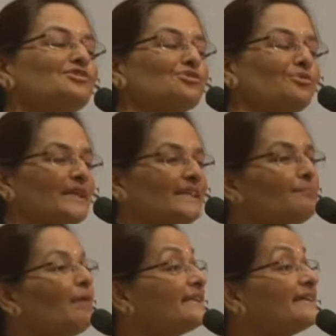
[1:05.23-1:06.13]
So when
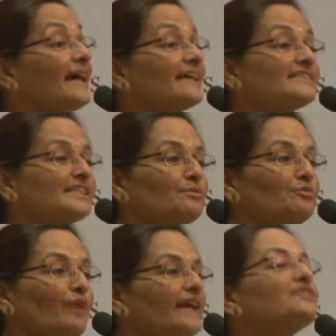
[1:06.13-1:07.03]
the mother asked
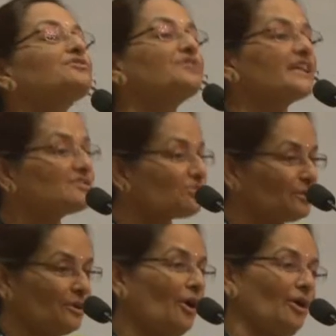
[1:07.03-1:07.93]
him, why did you take so
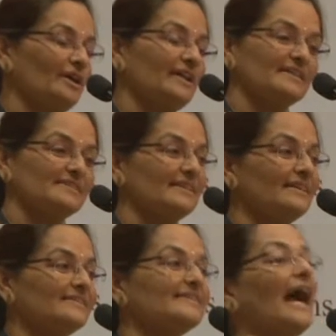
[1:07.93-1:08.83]
long? He
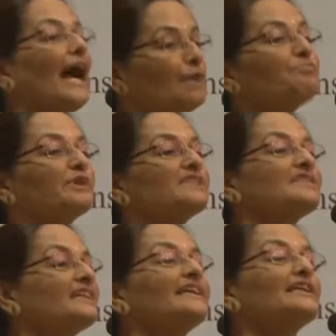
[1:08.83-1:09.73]
said, see, I
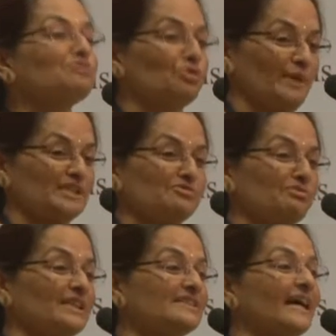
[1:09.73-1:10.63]
personally eat so much
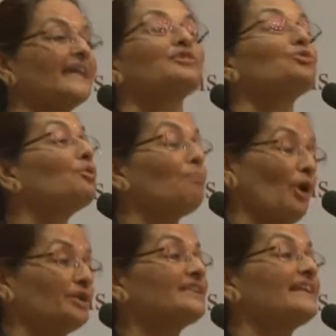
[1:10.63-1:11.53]
sweets, I had no
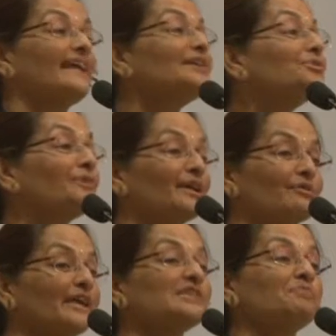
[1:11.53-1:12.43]
moral right to
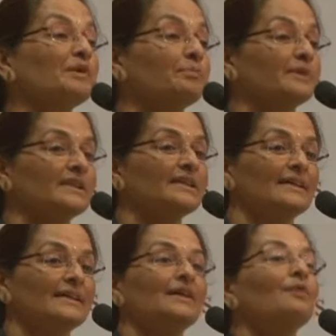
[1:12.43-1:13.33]
advise people
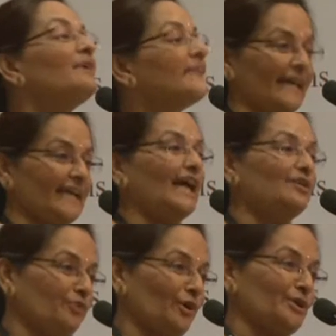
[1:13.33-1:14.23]
when I
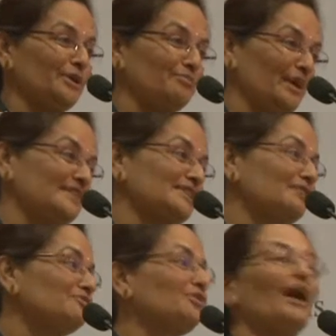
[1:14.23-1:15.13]
can't follow it
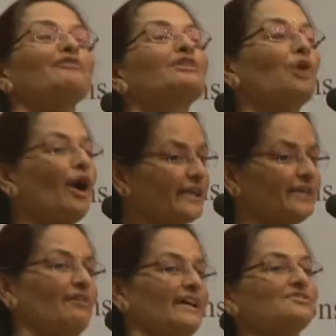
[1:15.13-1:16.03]
myself. So I will not
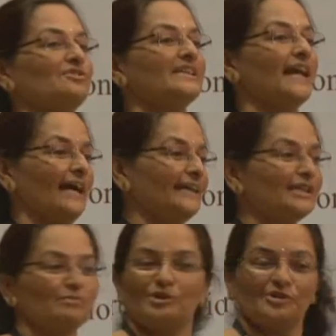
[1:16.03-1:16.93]
advise on
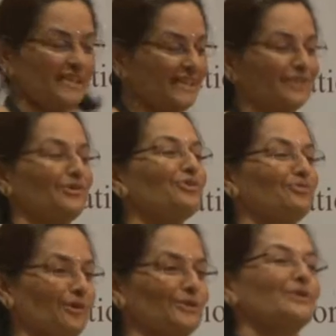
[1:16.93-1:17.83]
diet because I cannot
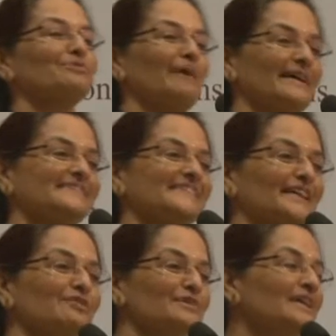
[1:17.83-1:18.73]
follow it
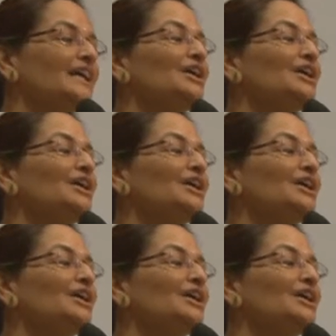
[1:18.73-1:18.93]
myself.